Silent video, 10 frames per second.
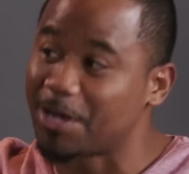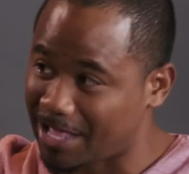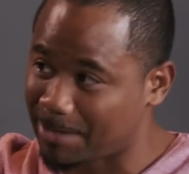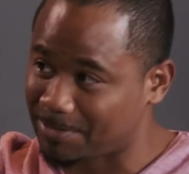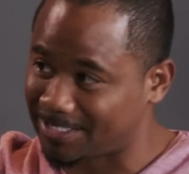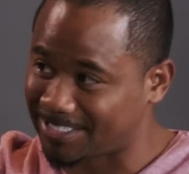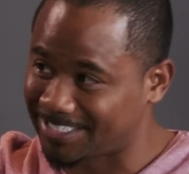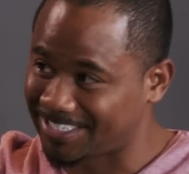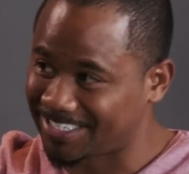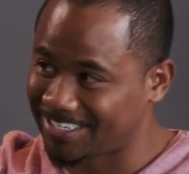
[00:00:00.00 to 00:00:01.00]
Spell that. Küche,
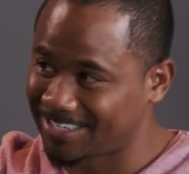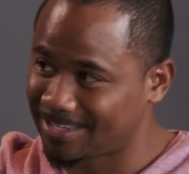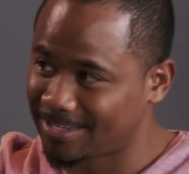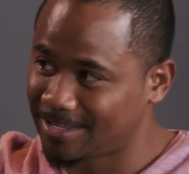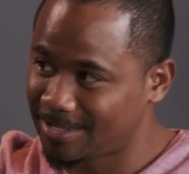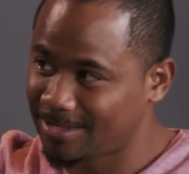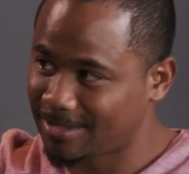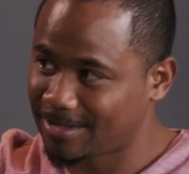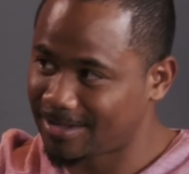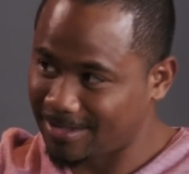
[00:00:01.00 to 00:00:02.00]
yeah, W U
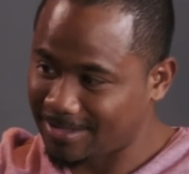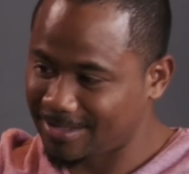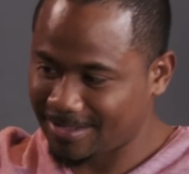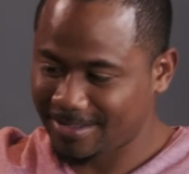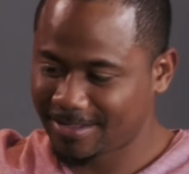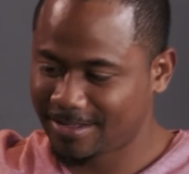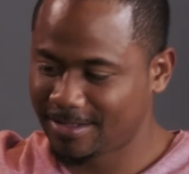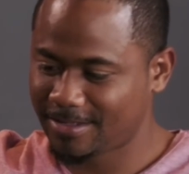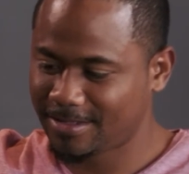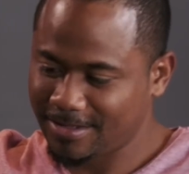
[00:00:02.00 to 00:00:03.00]
R S T
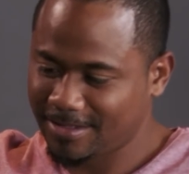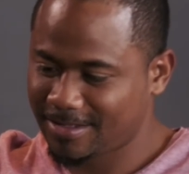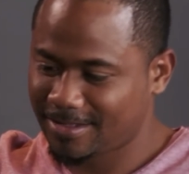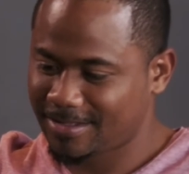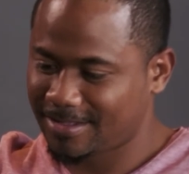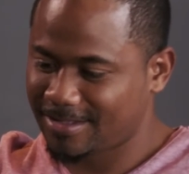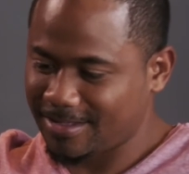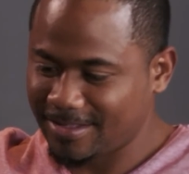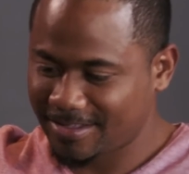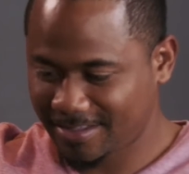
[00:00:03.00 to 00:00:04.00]
K. U
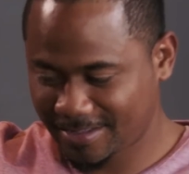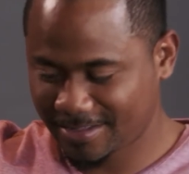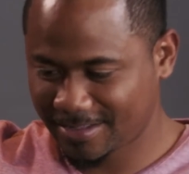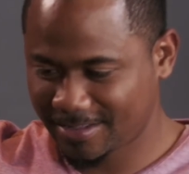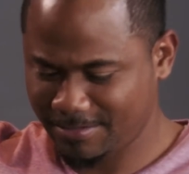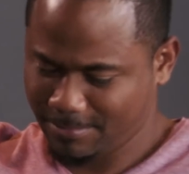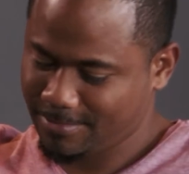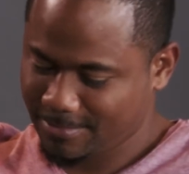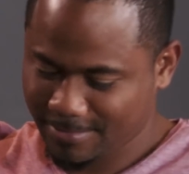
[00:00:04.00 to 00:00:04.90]
with an umlaut, C H